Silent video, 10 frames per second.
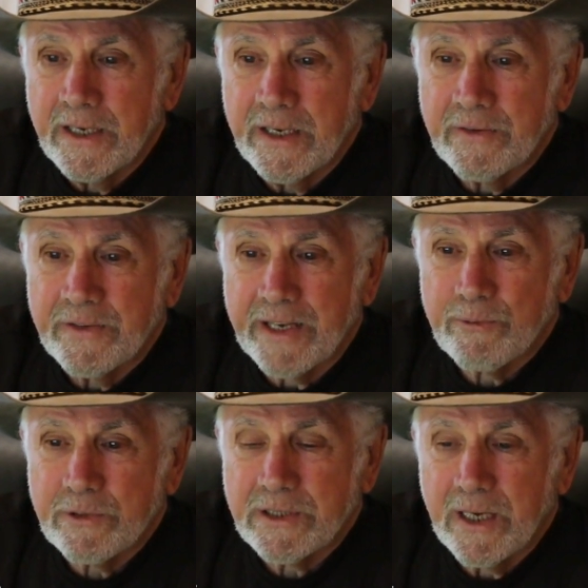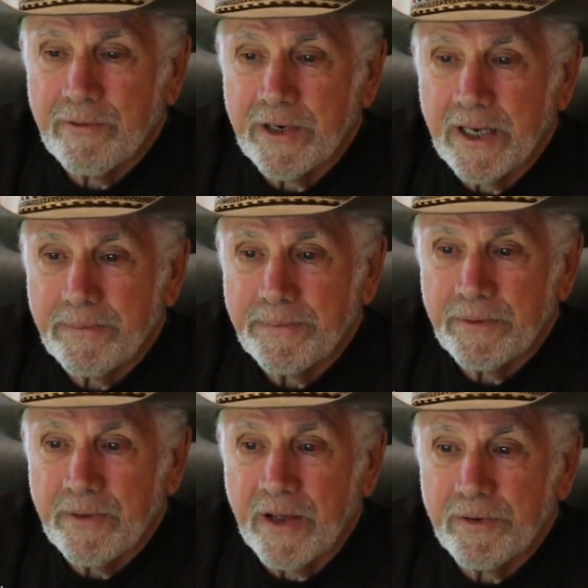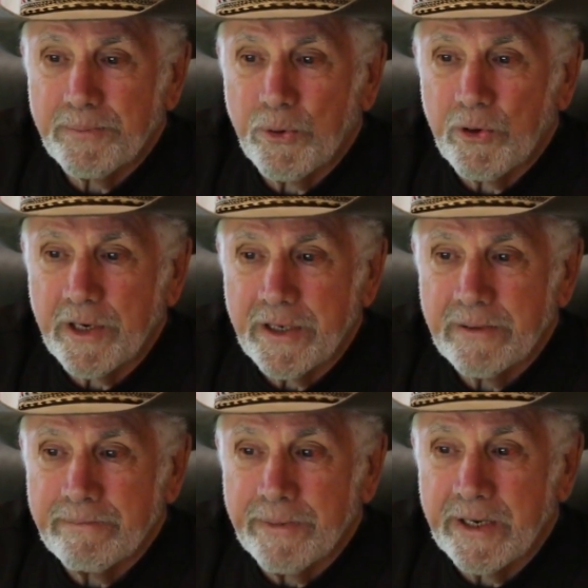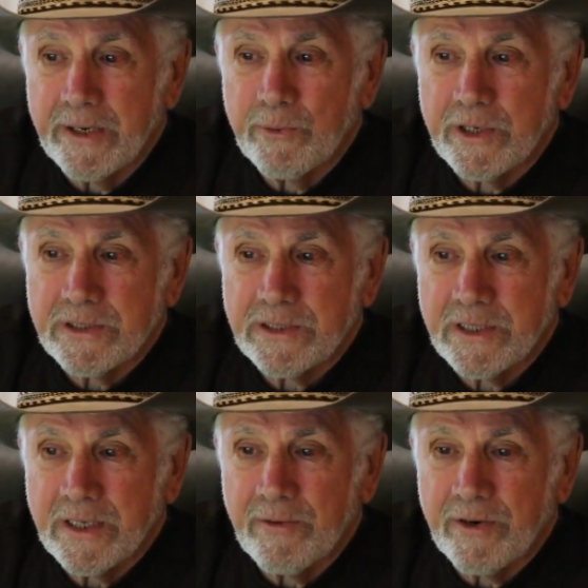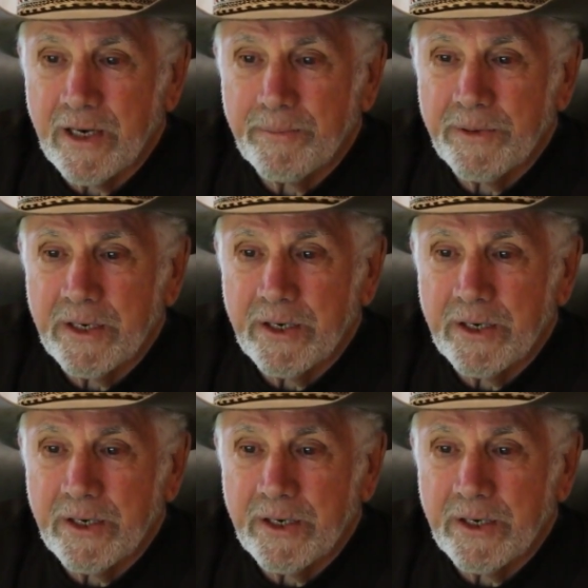and that was covered up rather poorly, but it was covered up, he